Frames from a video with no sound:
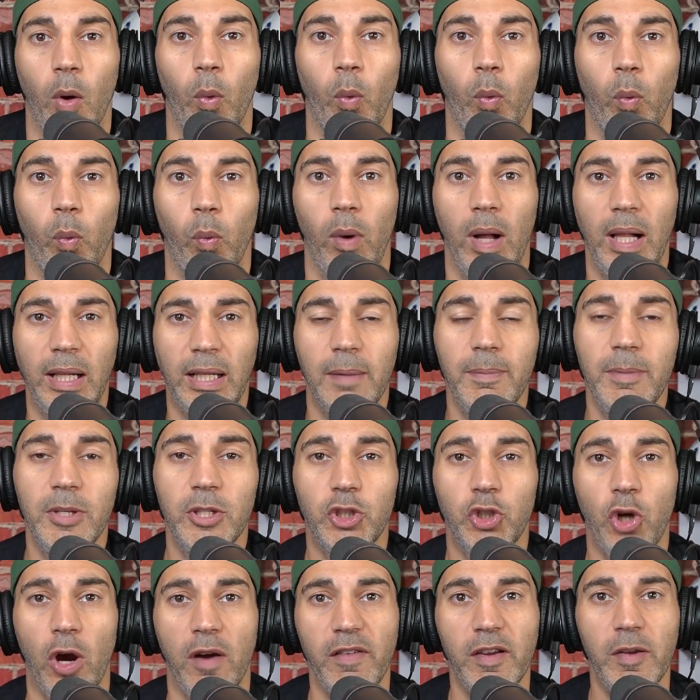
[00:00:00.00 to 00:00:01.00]
Welcome to the
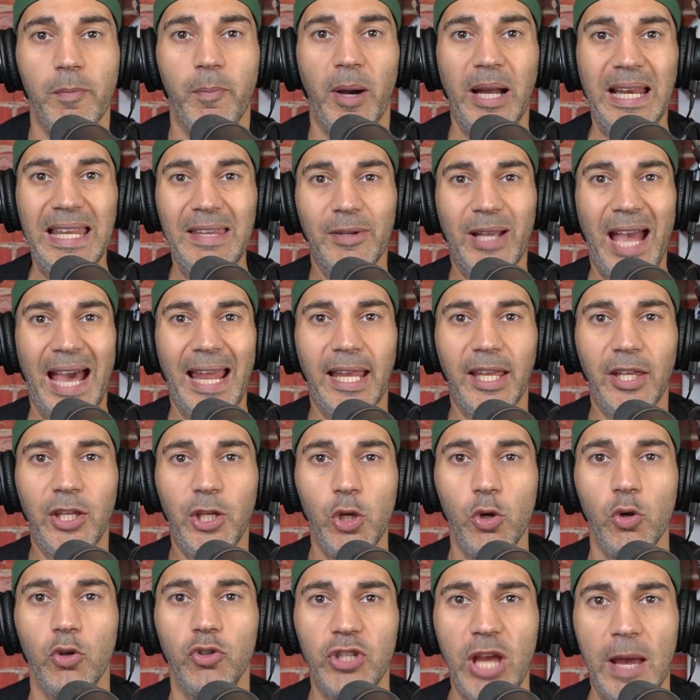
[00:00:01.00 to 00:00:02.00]
show, everybody. You got a
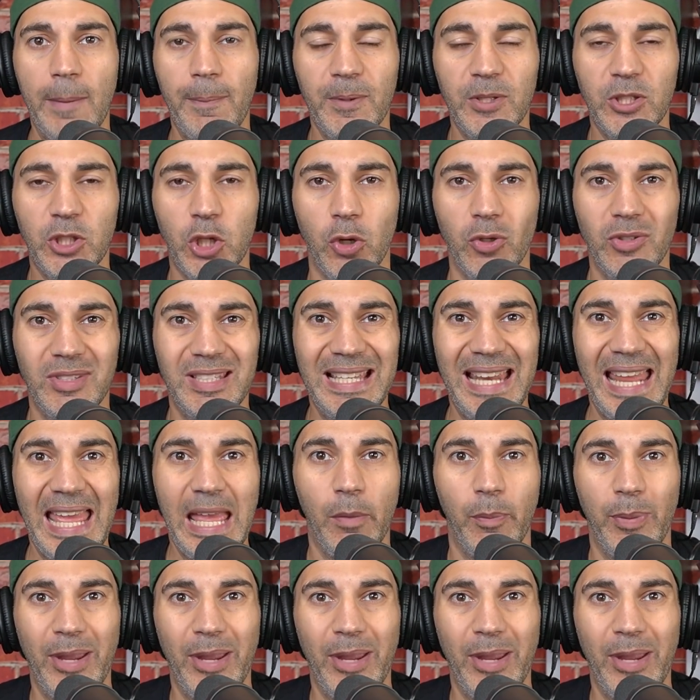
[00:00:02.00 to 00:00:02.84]
huge episode today.